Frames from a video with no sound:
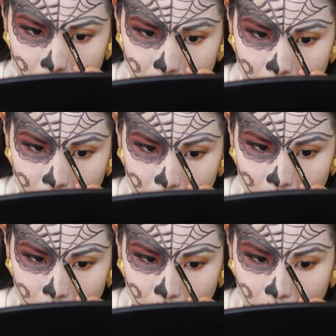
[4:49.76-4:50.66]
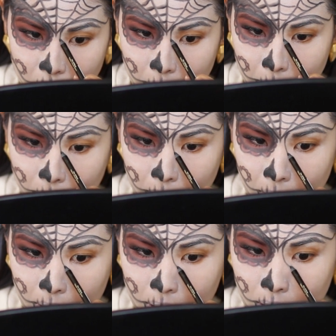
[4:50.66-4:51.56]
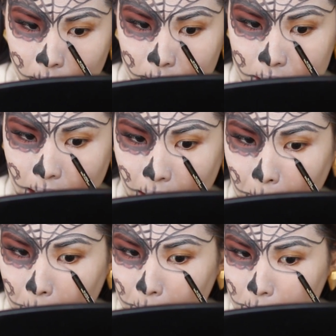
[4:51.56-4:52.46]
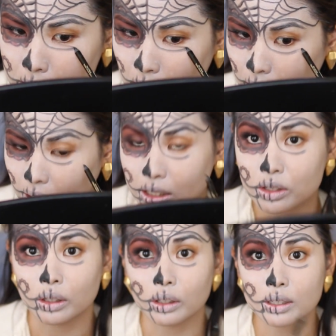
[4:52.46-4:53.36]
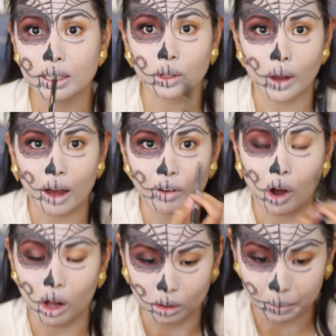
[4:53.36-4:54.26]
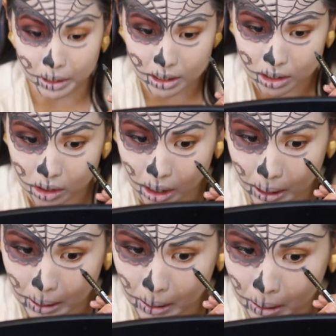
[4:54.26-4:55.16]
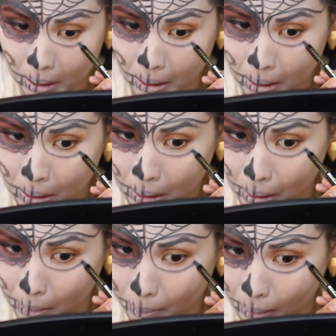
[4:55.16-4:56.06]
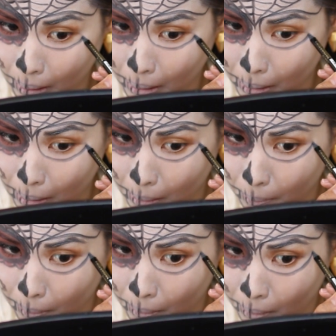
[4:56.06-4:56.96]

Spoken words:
and then come down in the socket line so it looks like you have a hollow piece in your eye. Come back up,